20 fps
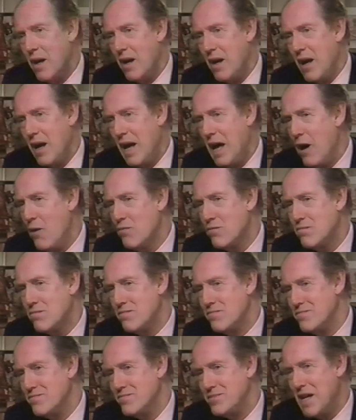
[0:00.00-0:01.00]
How
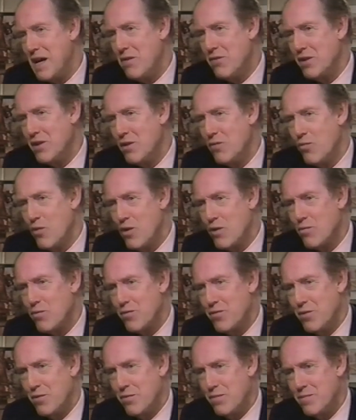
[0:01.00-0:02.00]
did he work
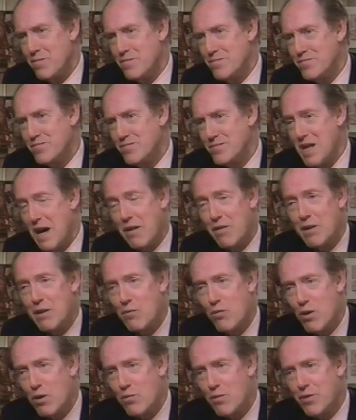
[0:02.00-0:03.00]
with you? How did he
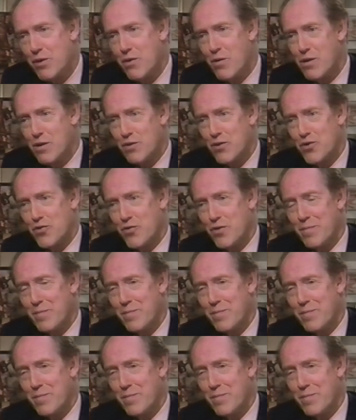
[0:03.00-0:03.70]
work with the orchestra?